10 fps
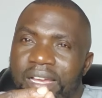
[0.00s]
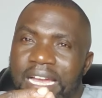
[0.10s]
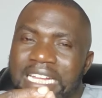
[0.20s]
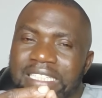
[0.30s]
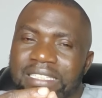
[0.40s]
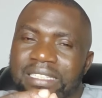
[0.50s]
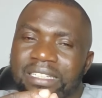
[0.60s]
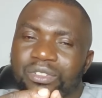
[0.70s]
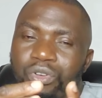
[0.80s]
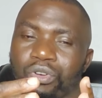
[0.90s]
And,
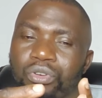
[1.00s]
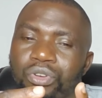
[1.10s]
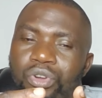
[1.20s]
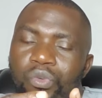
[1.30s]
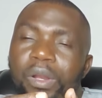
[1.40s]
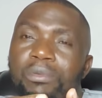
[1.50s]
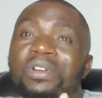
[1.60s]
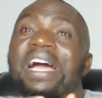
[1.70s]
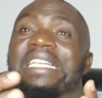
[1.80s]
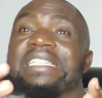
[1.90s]
you know, William Ruto
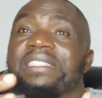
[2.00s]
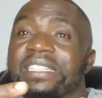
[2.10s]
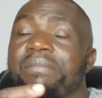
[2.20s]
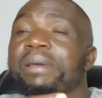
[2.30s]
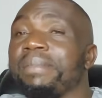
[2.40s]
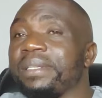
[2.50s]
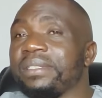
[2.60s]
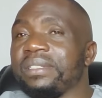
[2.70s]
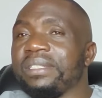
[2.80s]
has his team members,